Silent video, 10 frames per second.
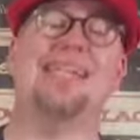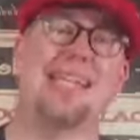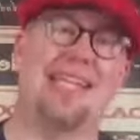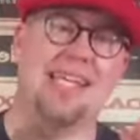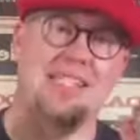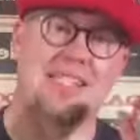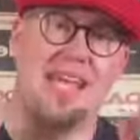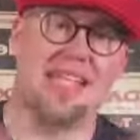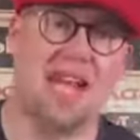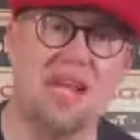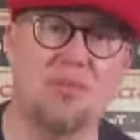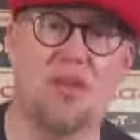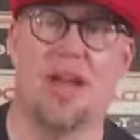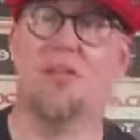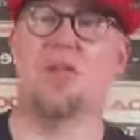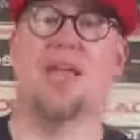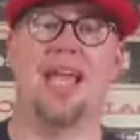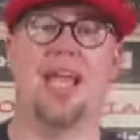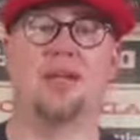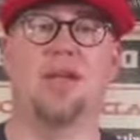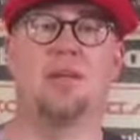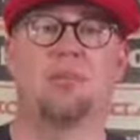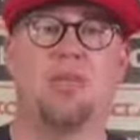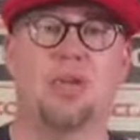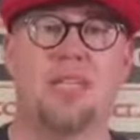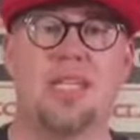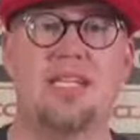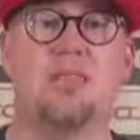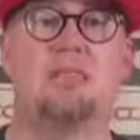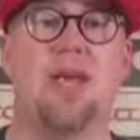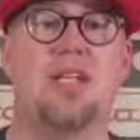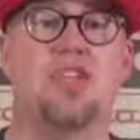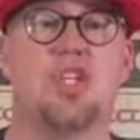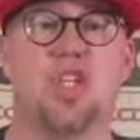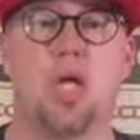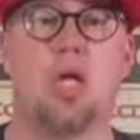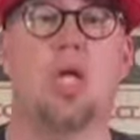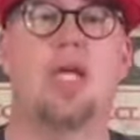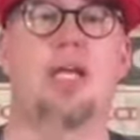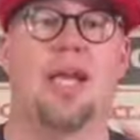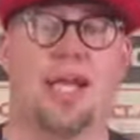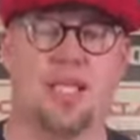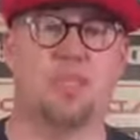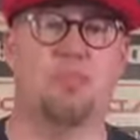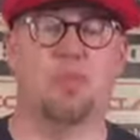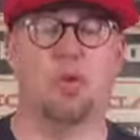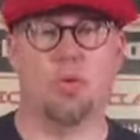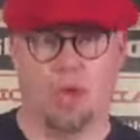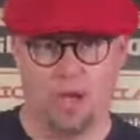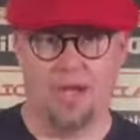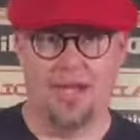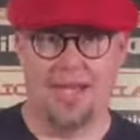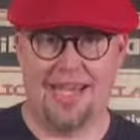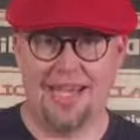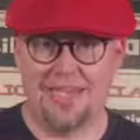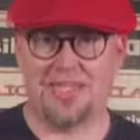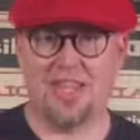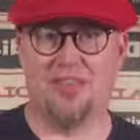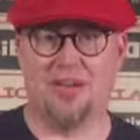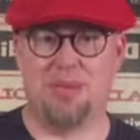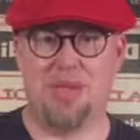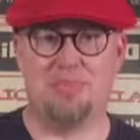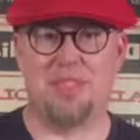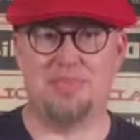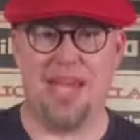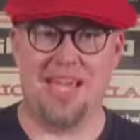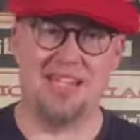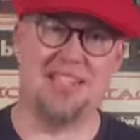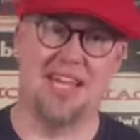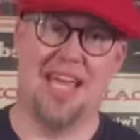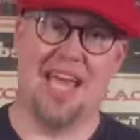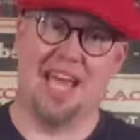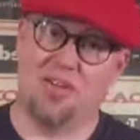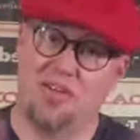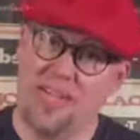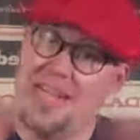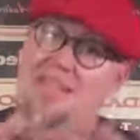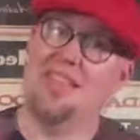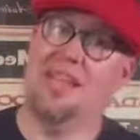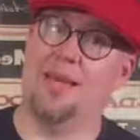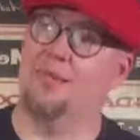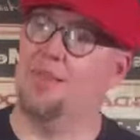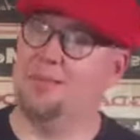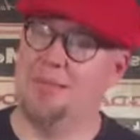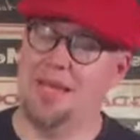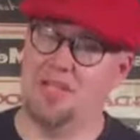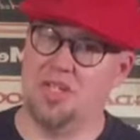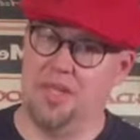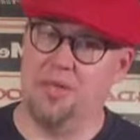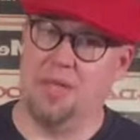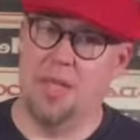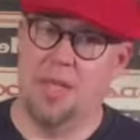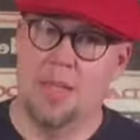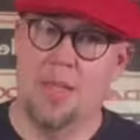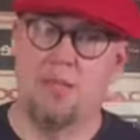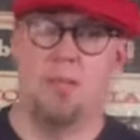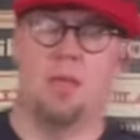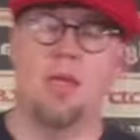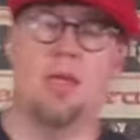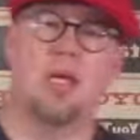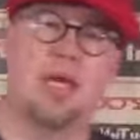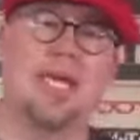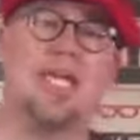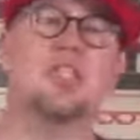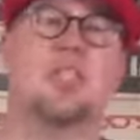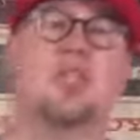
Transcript: he is a time travel and multi-dimensional explorer. He discovered Pym space and created the Infinite Mansion. His